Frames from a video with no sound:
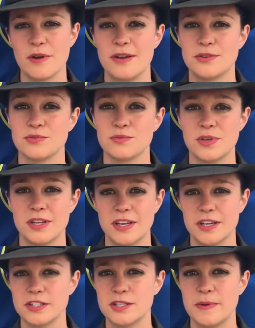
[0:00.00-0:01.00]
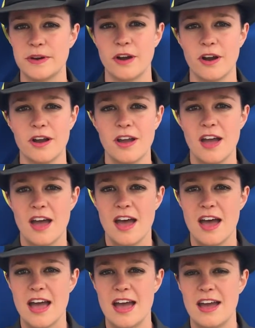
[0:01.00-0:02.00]
He was a really good spinner,
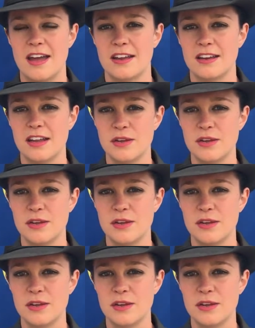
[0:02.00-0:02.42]
and